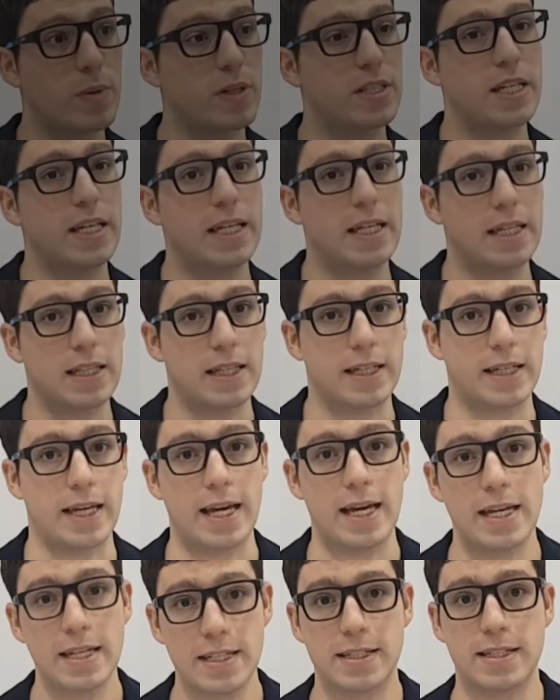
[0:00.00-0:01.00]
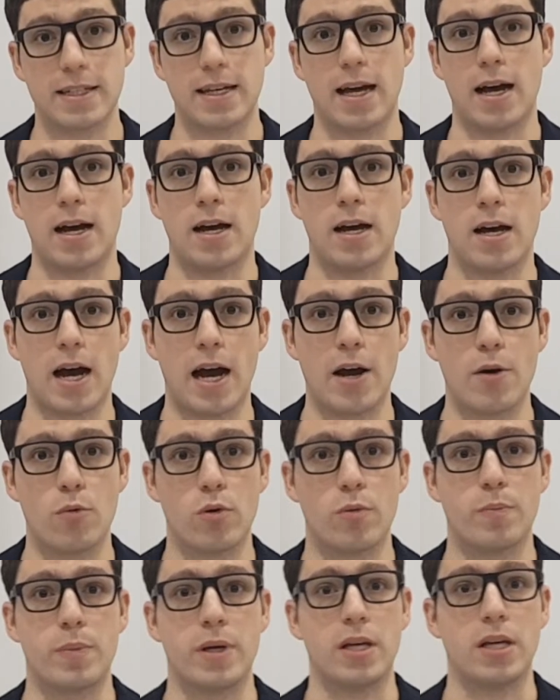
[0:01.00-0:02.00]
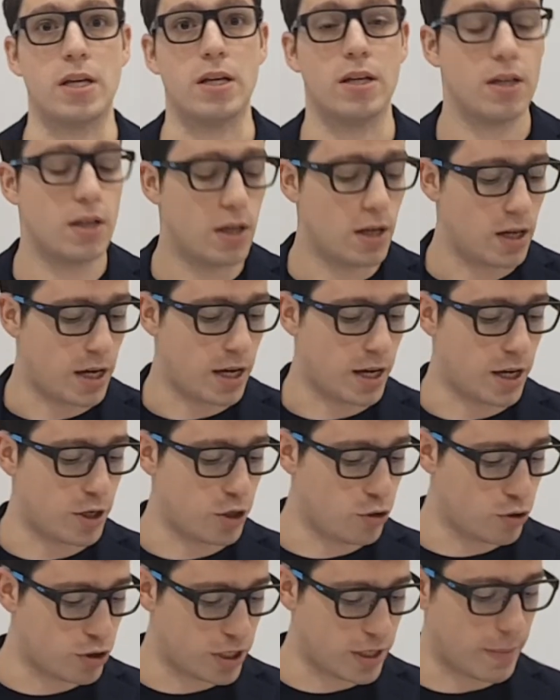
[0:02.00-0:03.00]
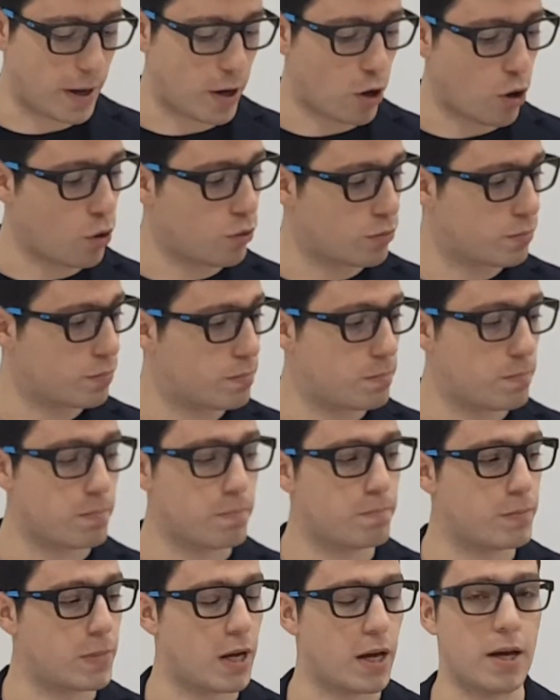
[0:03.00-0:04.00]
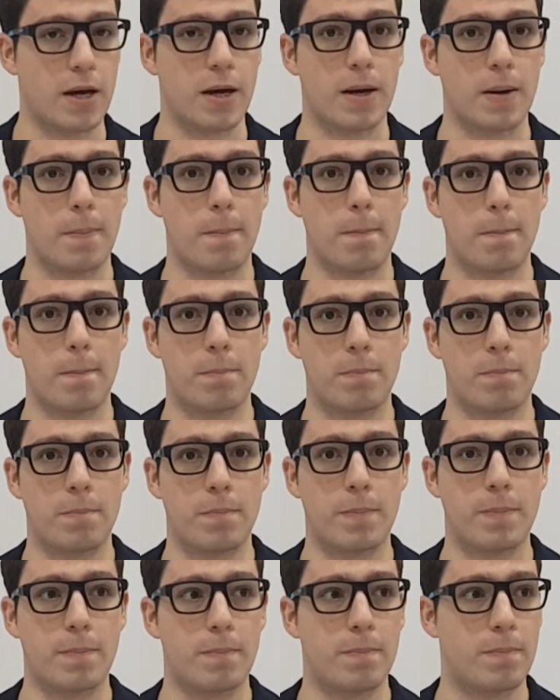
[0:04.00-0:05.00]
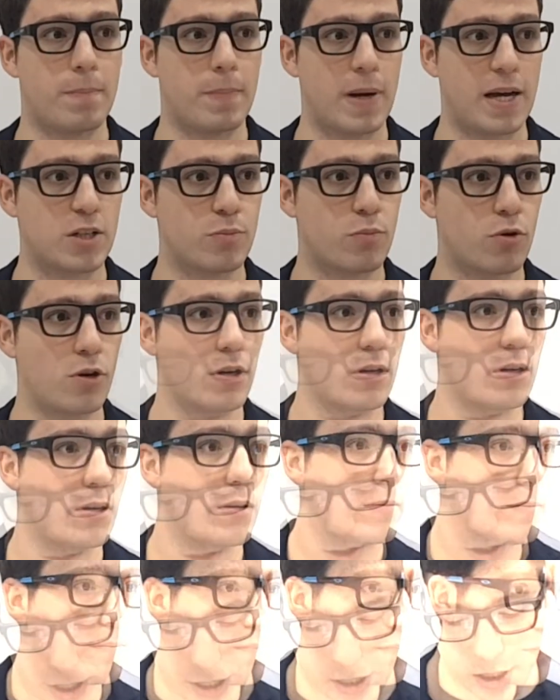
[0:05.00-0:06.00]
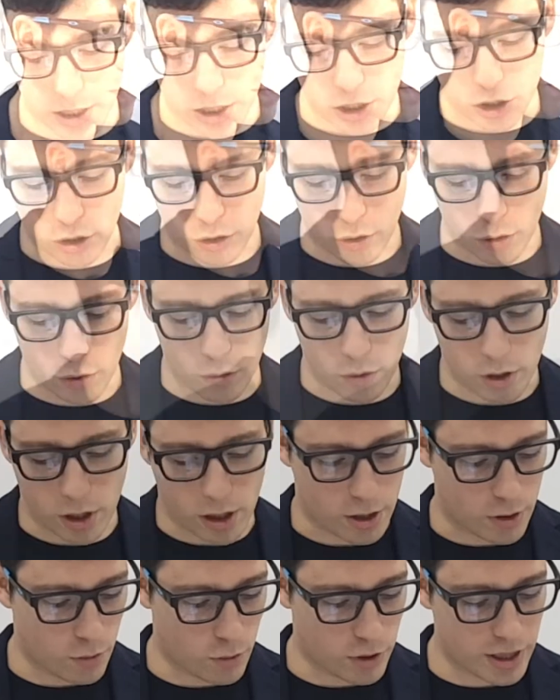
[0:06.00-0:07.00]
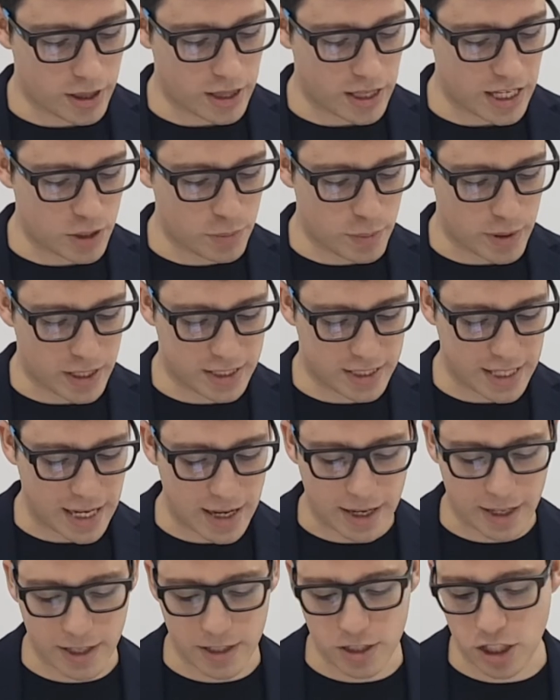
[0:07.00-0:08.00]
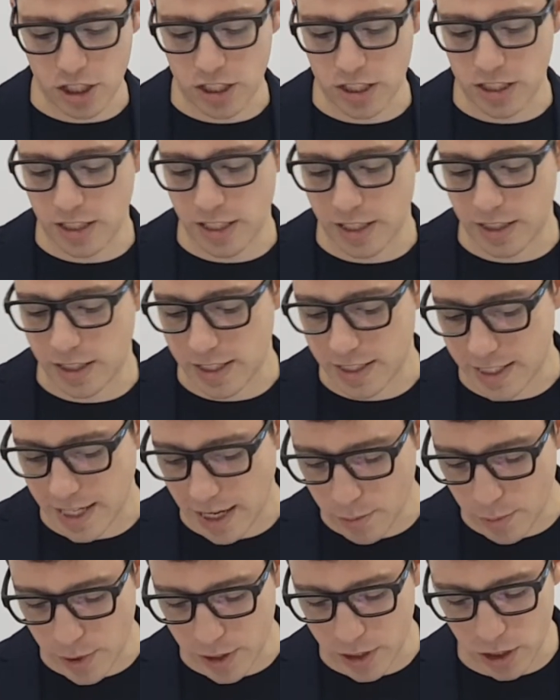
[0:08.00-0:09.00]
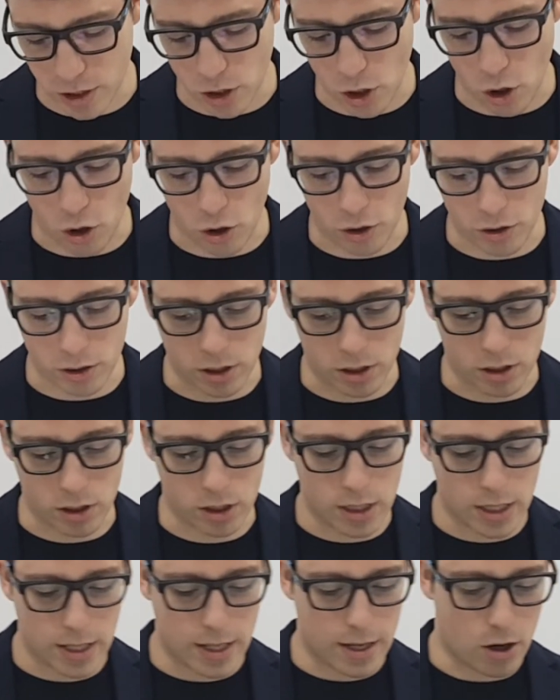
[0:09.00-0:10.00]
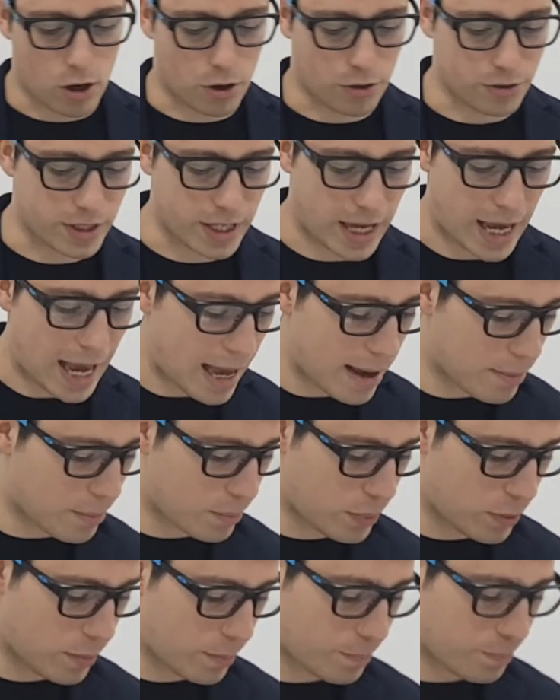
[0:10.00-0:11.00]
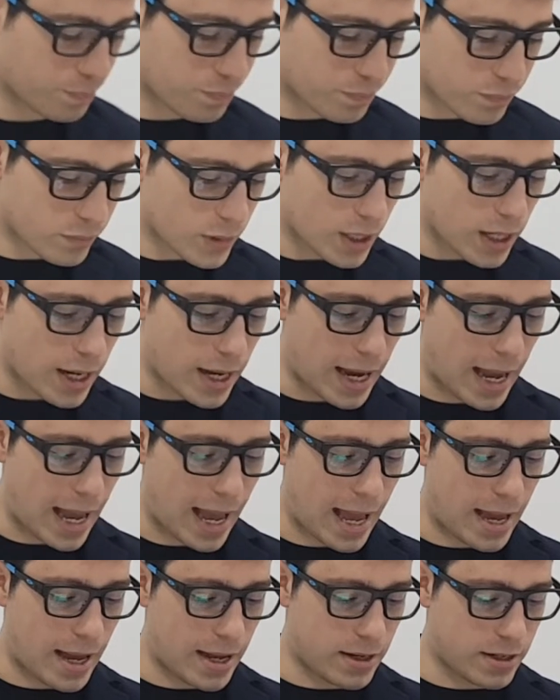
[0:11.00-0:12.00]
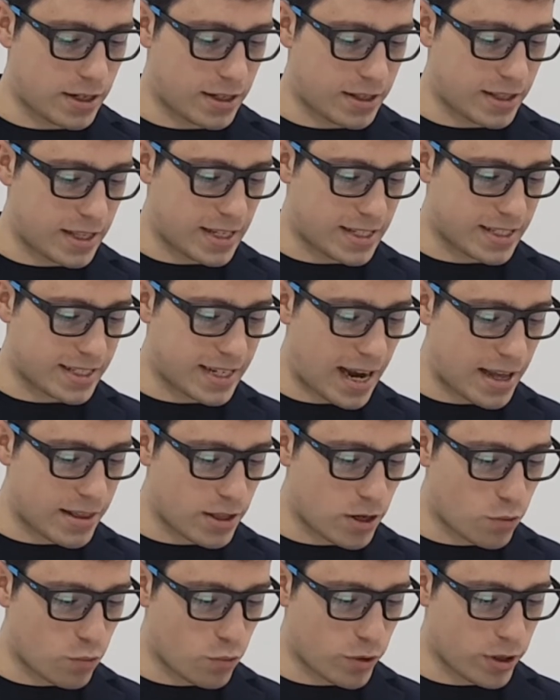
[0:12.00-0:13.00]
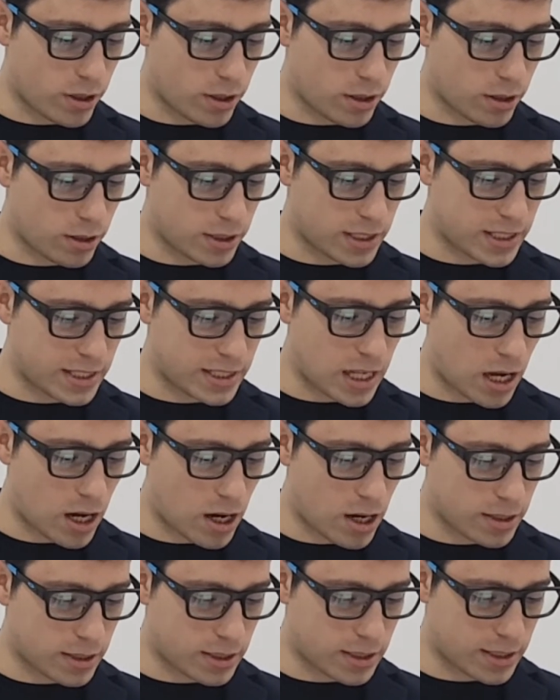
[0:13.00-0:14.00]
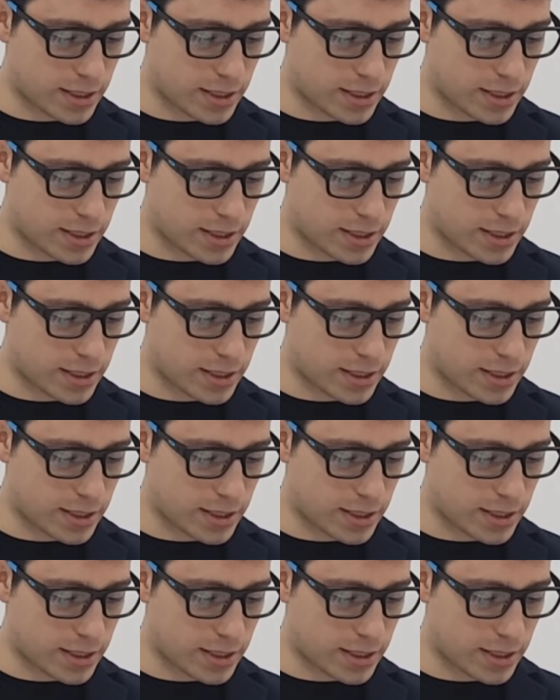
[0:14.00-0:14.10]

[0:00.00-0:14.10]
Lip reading: particular case, I will be using my own passport. So with this being said, I can just click the scan button on the app, and the scanner will start